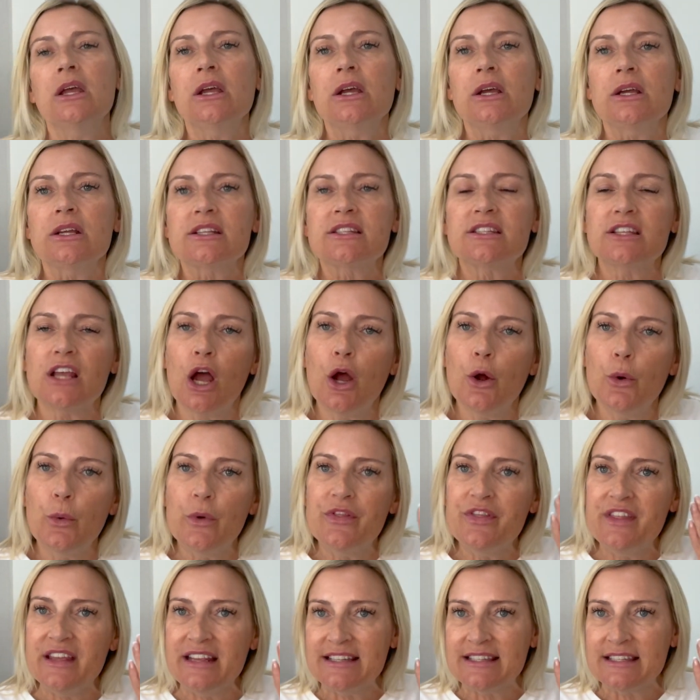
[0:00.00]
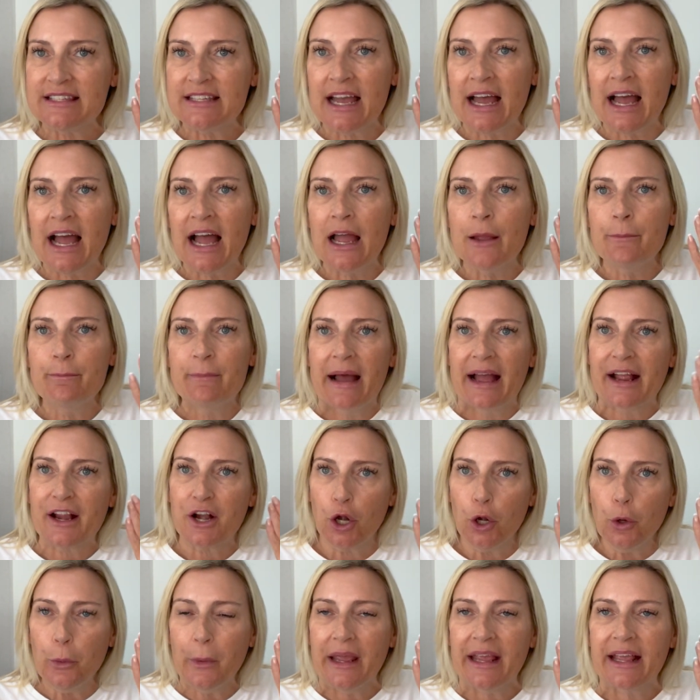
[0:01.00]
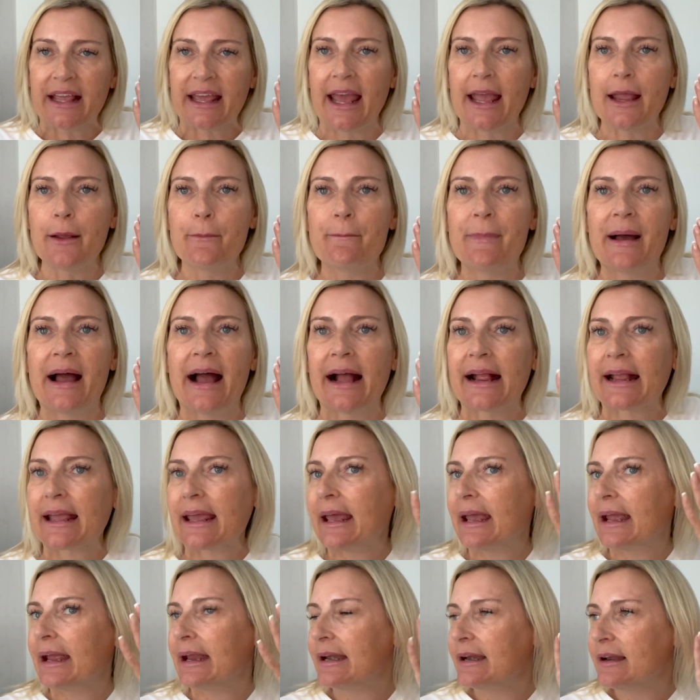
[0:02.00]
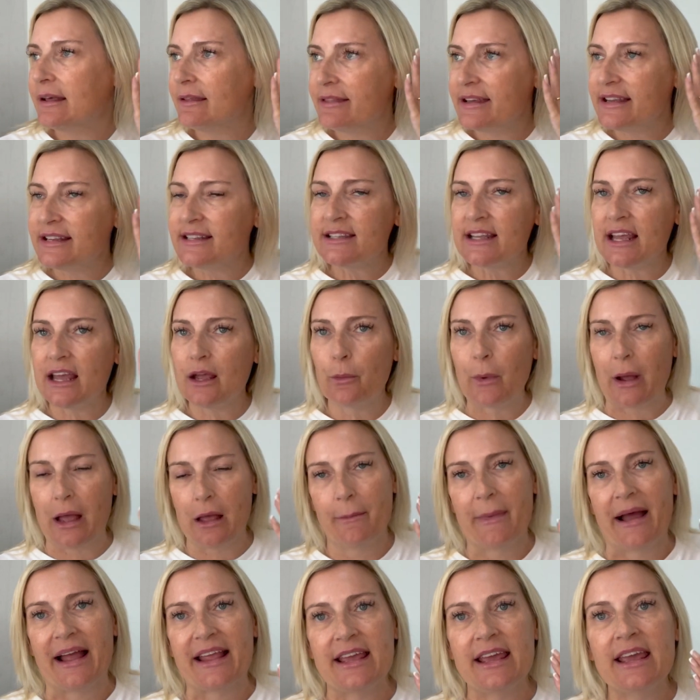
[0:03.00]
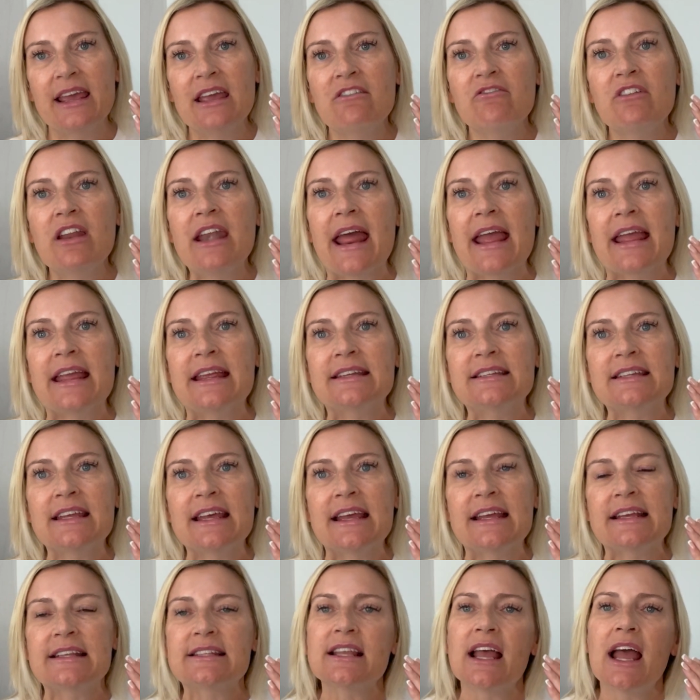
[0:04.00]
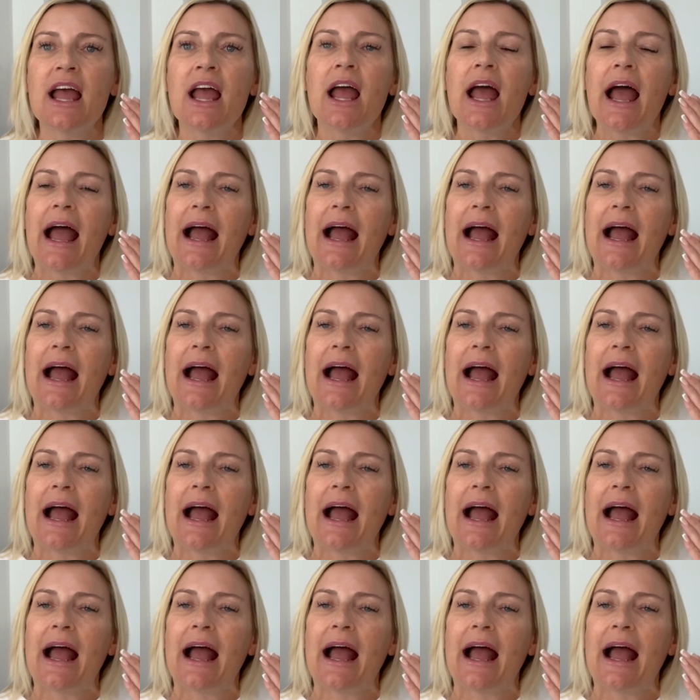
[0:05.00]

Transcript: So this time my glue ear came back in this ear where my hearing aid is.